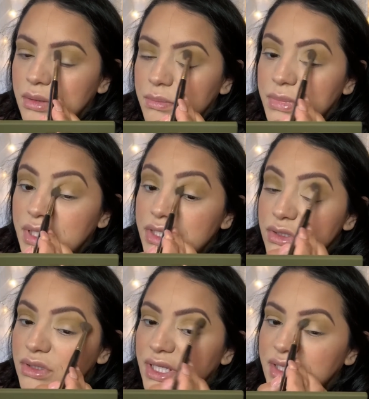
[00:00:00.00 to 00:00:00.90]
But I do
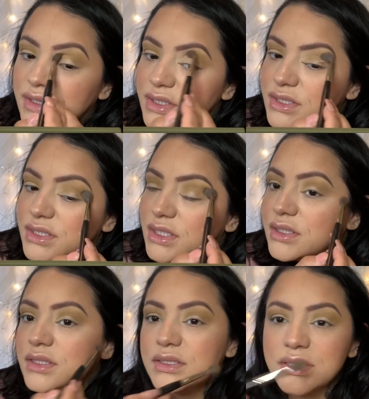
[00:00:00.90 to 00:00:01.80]
like this.
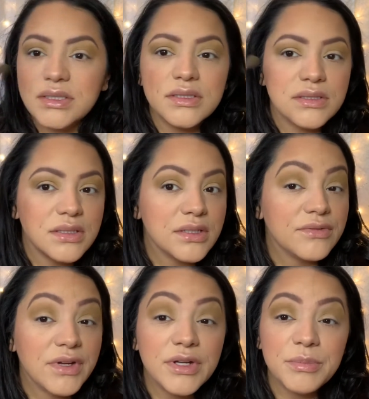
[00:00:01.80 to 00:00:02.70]
They're
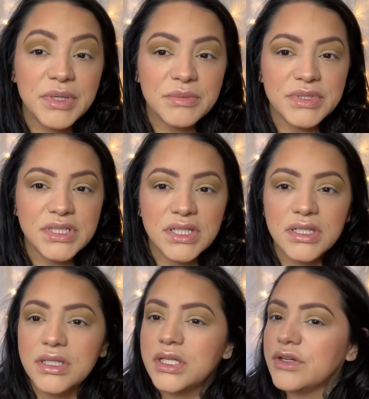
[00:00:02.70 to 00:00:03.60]
very pigmented.
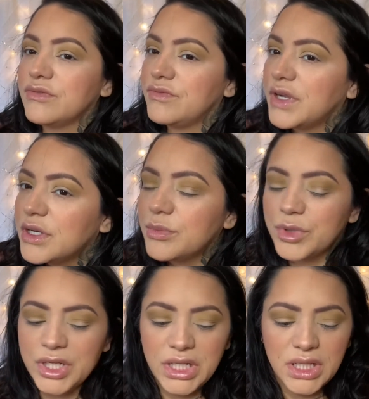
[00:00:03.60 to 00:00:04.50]
They're very
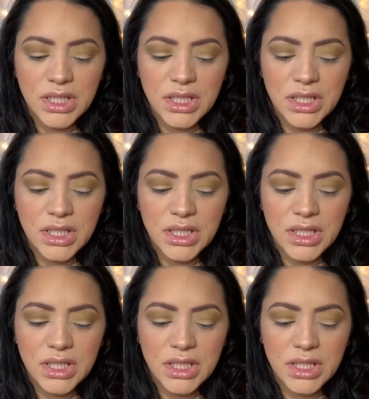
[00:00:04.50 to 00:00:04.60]
pretty.